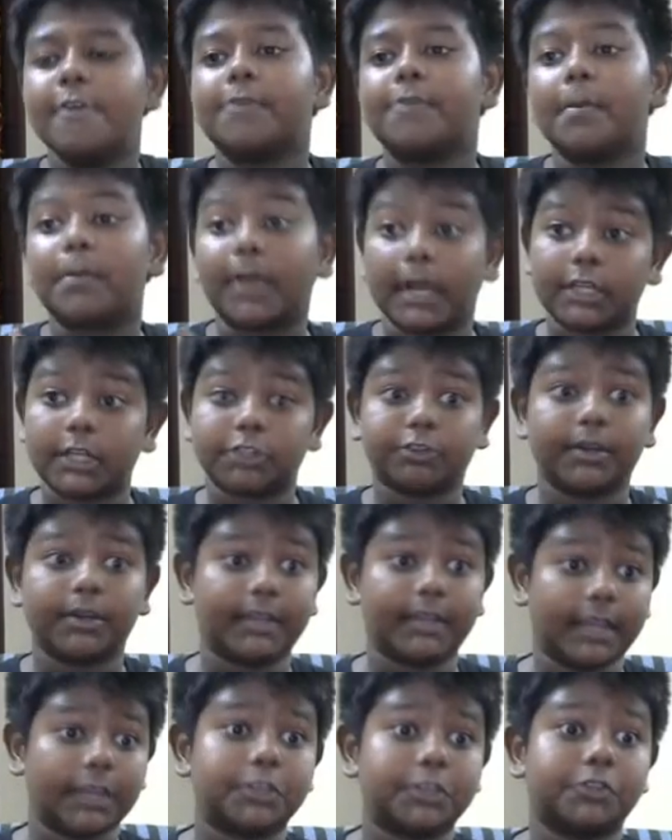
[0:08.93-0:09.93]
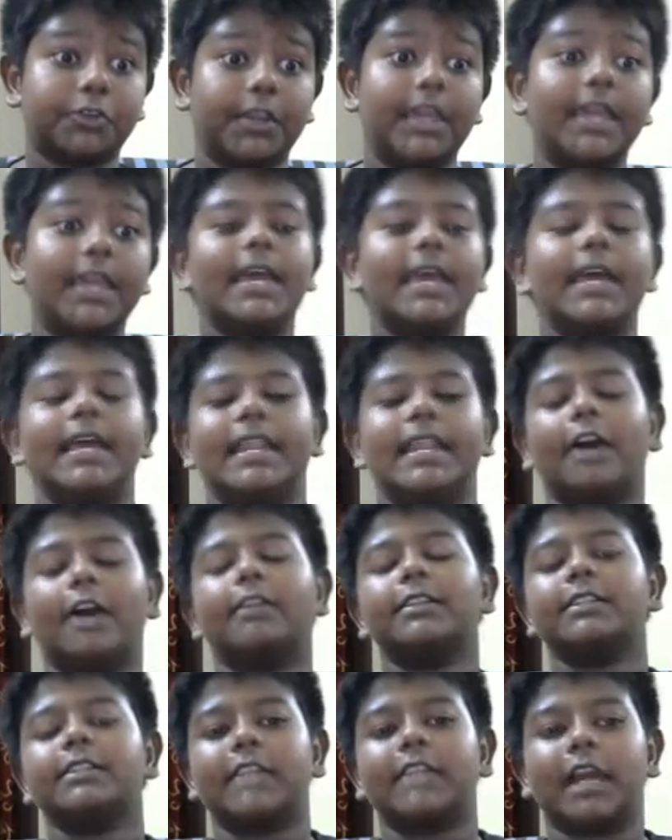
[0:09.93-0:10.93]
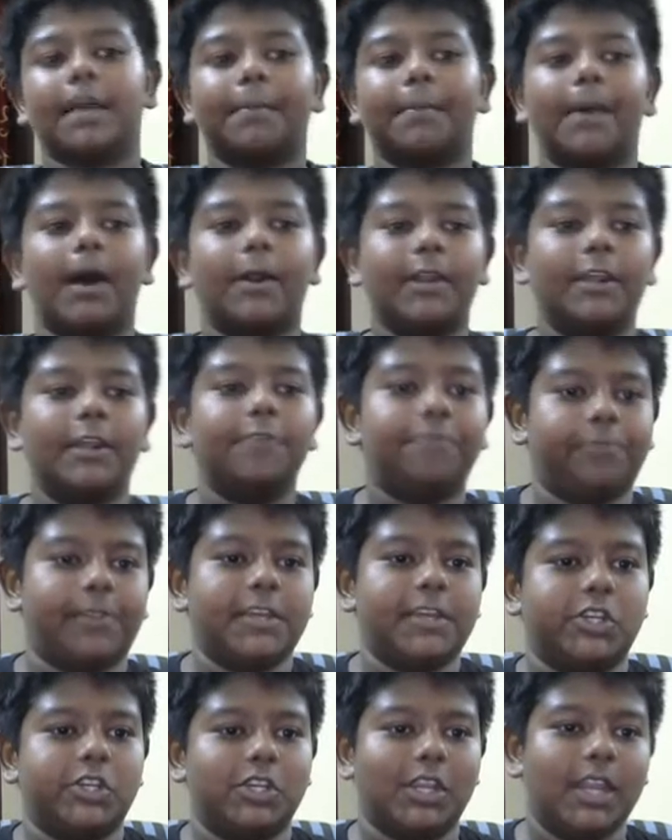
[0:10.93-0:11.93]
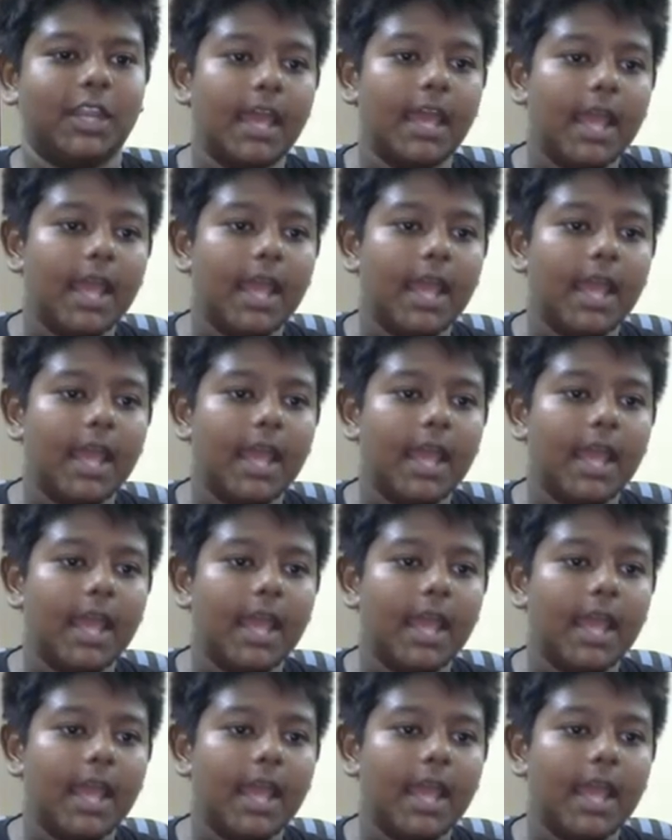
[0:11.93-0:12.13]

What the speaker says: from country to country. Now let's talk about inflation.